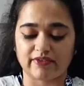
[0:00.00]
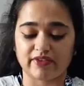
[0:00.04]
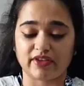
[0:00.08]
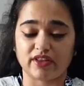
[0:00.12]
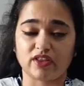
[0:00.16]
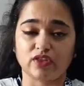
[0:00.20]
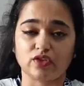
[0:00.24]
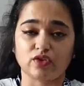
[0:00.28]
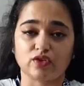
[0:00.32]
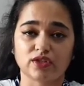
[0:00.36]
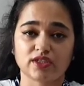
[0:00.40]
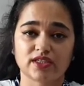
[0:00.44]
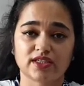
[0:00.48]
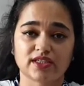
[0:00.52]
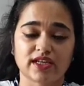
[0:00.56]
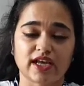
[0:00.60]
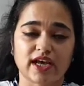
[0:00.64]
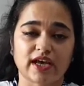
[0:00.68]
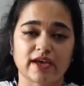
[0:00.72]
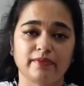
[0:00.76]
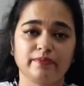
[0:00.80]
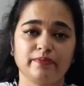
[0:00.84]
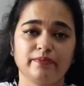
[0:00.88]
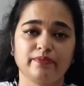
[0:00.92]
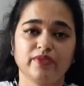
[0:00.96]
In those
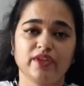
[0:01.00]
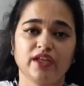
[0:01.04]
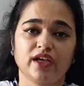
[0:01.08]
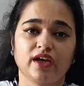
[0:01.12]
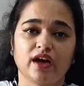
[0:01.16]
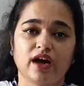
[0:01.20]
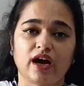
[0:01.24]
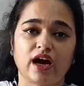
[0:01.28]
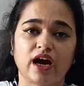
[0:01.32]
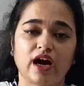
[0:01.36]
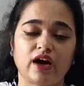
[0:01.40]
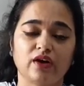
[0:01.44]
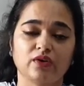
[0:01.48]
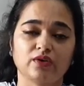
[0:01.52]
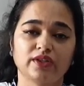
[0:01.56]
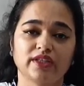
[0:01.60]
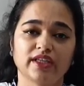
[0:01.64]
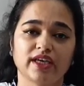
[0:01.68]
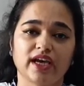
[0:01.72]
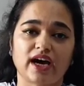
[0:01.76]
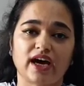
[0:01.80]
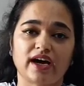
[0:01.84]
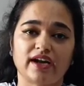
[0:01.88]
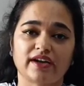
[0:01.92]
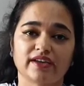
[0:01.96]
times, how
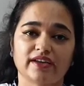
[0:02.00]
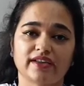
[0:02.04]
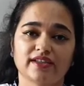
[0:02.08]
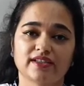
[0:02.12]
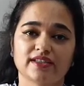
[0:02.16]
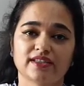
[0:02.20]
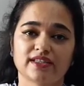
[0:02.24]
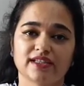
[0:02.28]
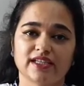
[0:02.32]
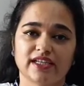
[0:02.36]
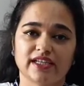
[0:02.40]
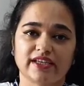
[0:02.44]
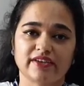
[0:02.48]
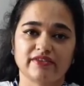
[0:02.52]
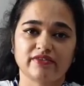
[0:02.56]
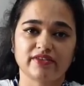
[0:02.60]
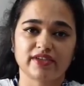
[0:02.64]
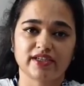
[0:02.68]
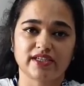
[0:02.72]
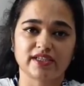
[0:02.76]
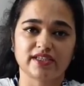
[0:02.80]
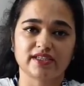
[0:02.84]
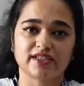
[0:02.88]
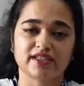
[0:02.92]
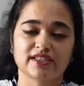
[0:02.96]
the Aryans lived,
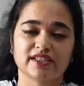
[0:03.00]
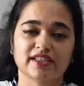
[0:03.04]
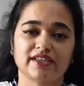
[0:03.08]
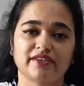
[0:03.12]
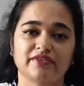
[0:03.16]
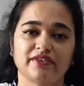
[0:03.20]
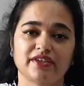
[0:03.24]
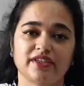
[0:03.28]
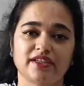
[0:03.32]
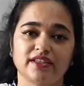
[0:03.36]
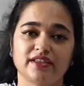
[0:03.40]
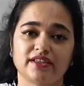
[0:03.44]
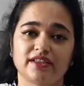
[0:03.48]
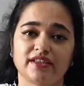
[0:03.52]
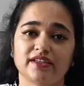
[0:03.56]
it is given in the